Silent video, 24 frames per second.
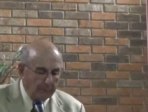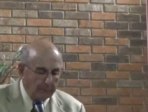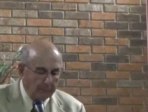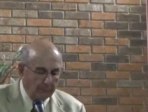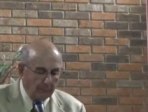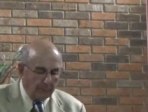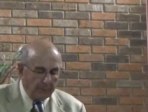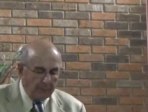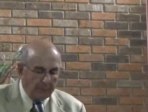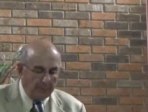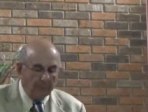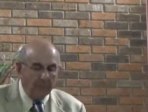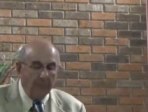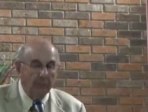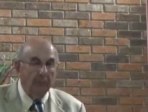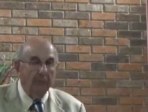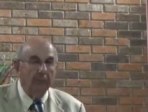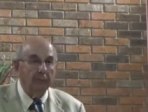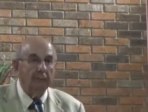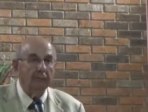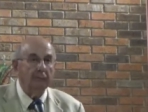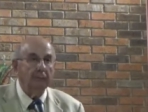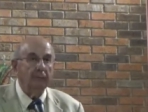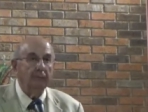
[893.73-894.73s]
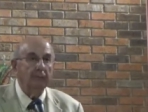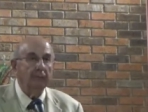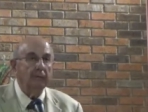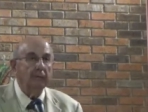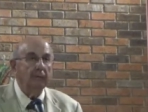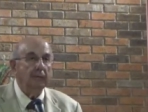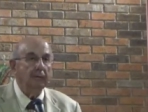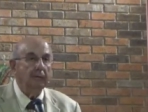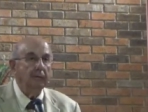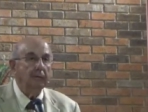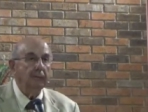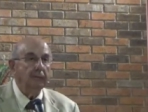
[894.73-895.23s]
Remember,
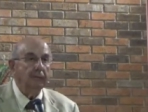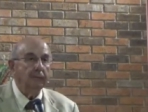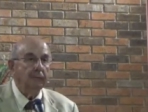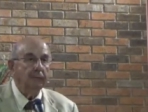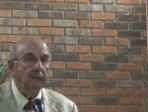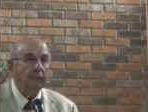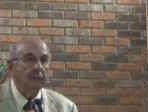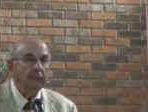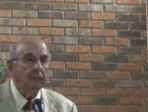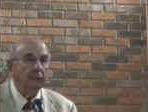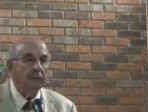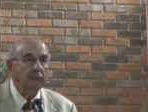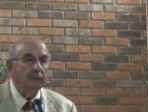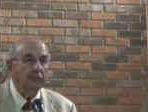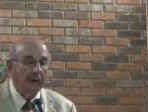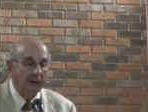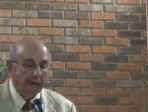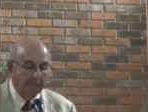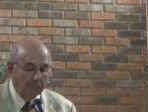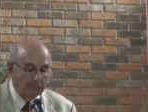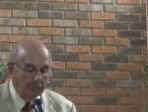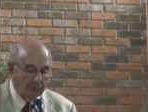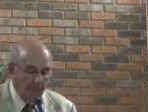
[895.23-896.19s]
James